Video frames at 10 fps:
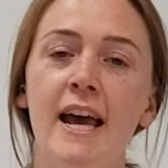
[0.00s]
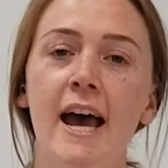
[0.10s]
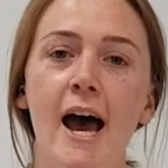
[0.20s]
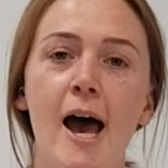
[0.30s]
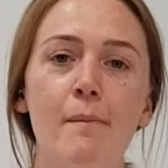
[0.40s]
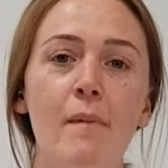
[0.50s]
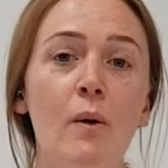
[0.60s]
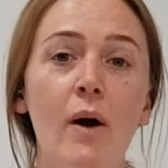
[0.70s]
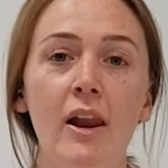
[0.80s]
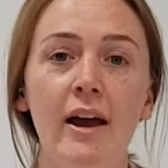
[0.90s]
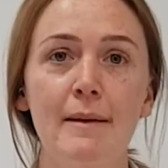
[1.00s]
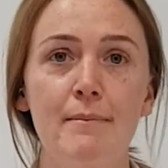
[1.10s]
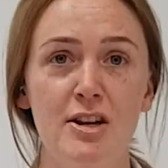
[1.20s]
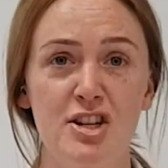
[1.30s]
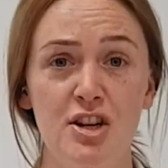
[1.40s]
I quite like,
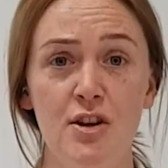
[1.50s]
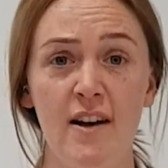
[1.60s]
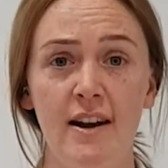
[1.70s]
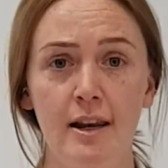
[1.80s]
imagine you had like